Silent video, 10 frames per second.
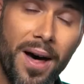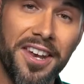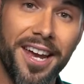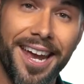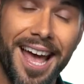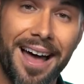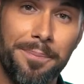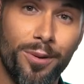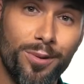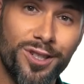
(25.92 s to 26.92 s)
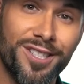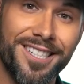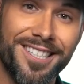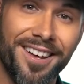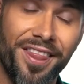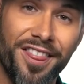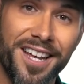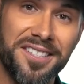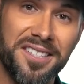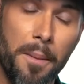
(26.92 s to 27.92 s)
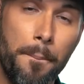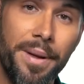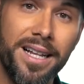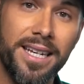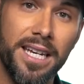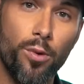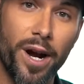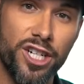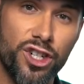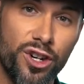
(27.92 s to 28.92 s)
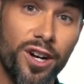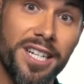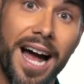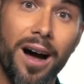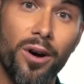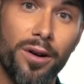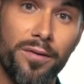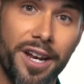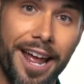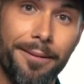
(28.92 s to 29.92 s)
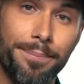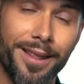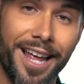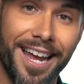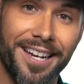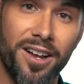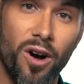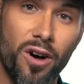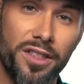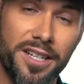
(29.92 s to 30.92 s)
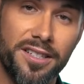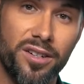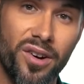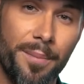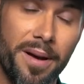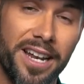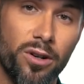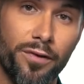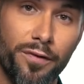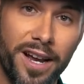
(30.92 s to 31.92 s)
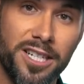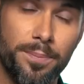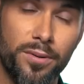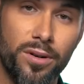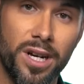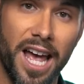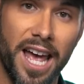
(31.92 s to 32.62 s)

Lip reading: Monday, I posted this Milky Way shot out of an airplane on Instagram and on Facebook.